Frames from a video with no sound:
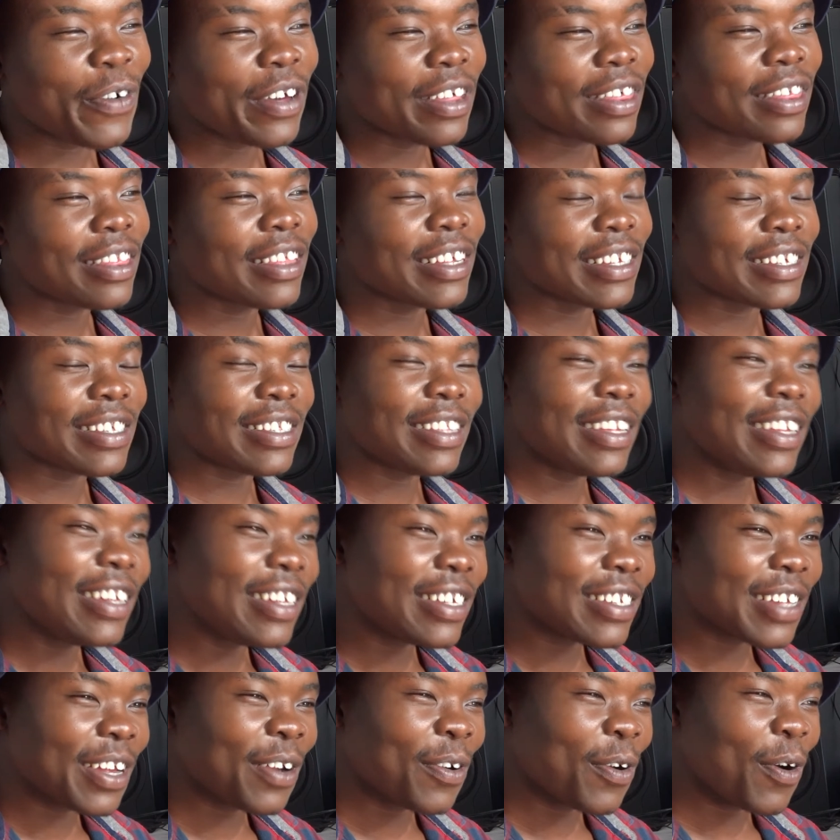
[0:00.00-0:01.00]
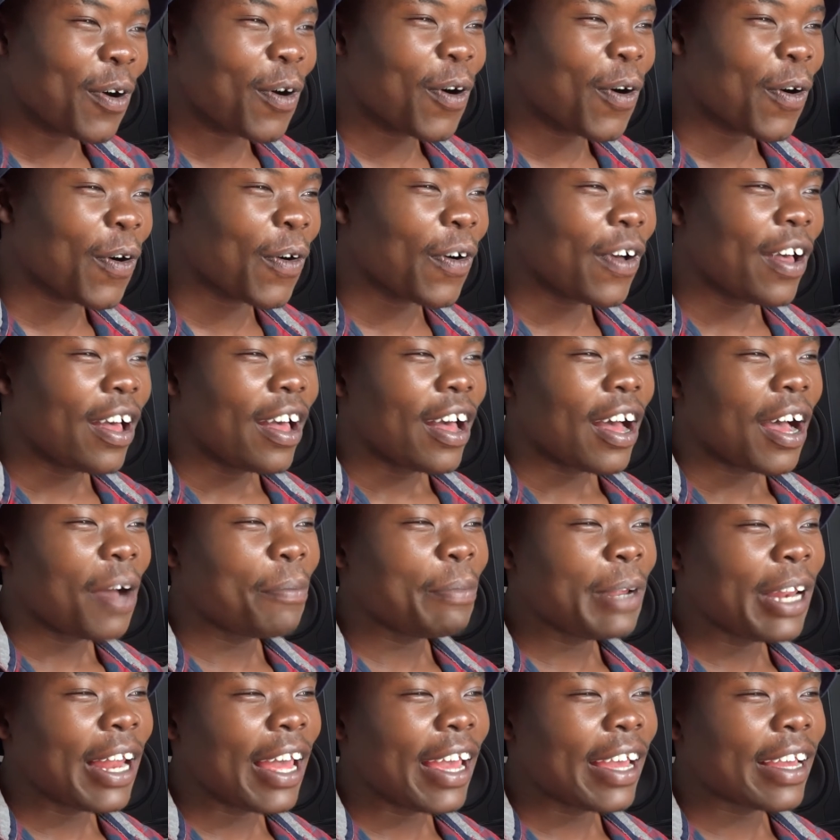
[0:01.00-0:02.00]
with the steez and all. I
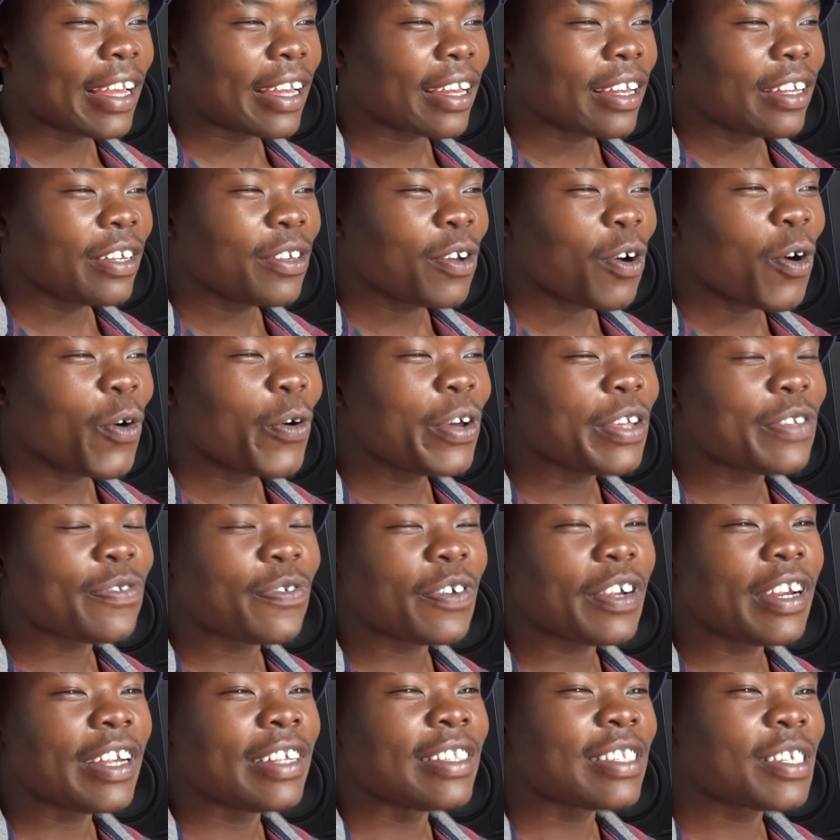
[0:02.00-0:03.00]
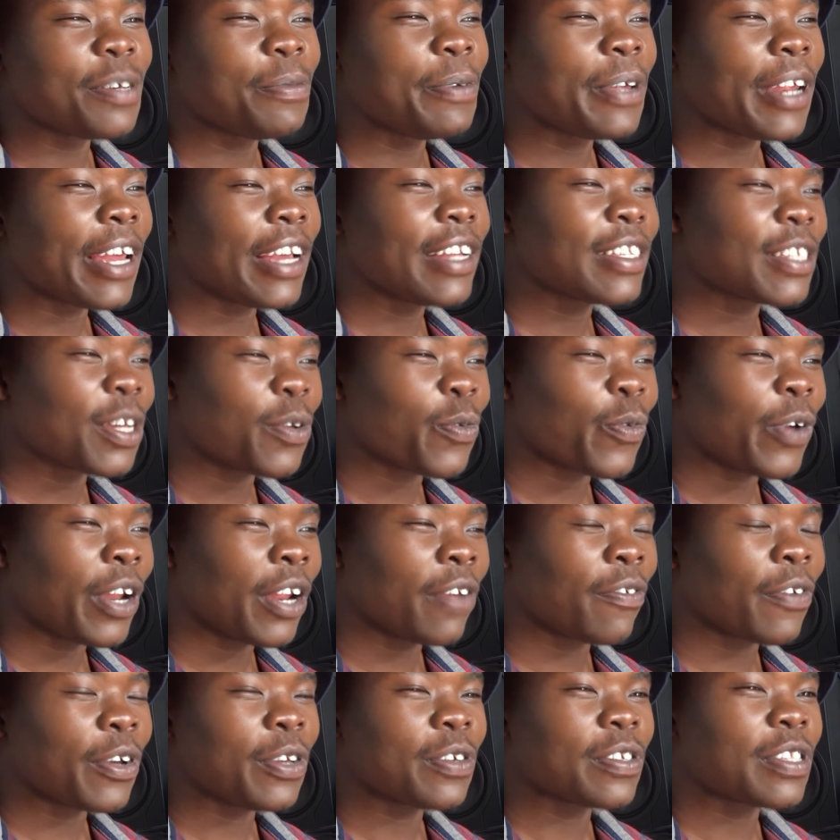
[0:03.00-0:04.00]
mean, like, you always feel intimidated
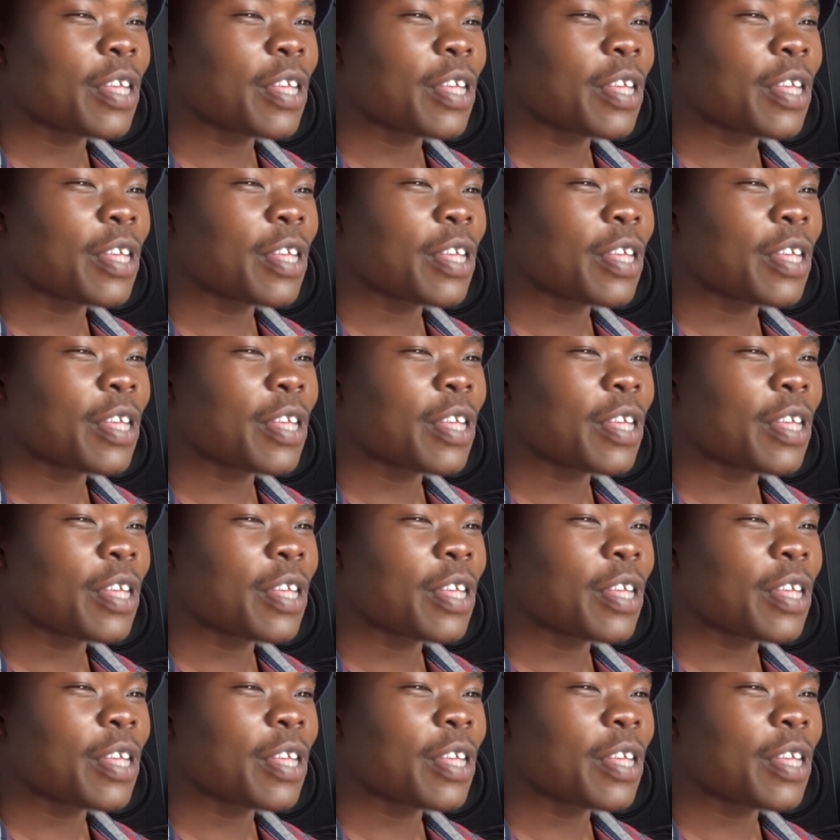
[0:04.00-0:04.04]
whenever you